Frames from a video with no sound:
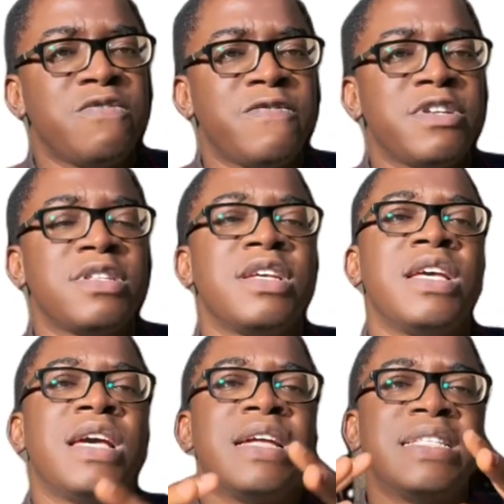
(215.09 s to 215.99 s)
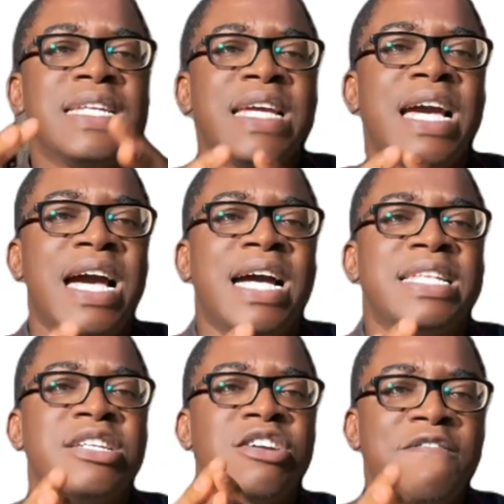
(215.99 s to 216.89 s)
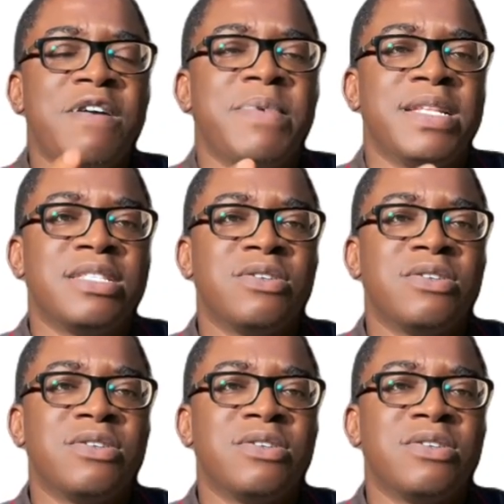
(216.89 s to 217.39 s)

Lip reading: forth, they are the government.